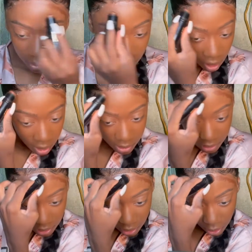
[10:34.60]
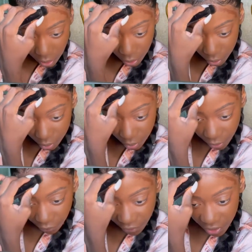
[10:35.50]
until you
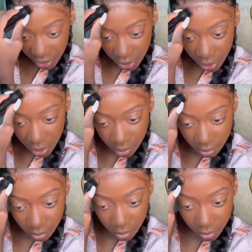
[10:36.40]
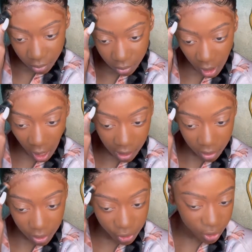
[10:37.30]
finish
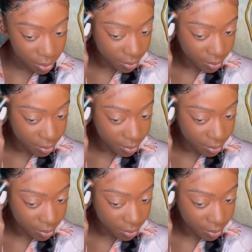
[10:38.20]
college.